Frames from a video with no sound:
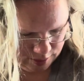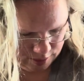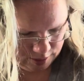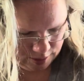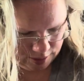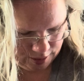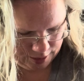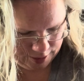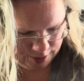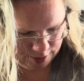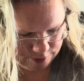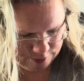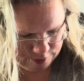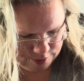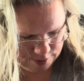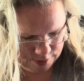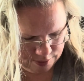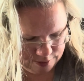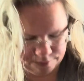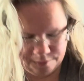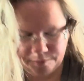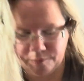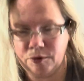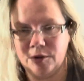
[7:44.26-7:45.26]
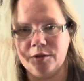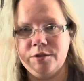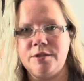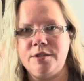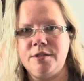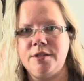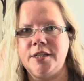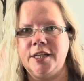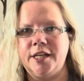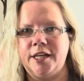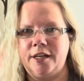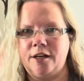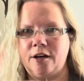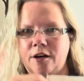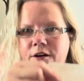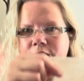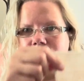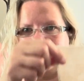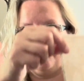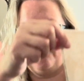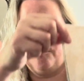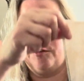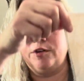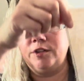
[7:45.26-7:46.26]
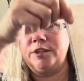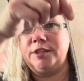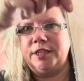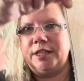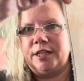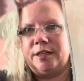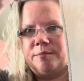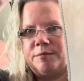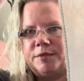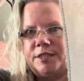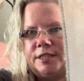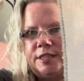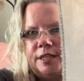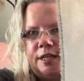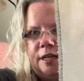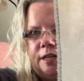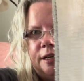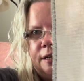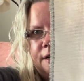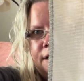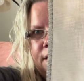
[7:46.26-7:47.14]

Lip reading: I used mostly called for DMC,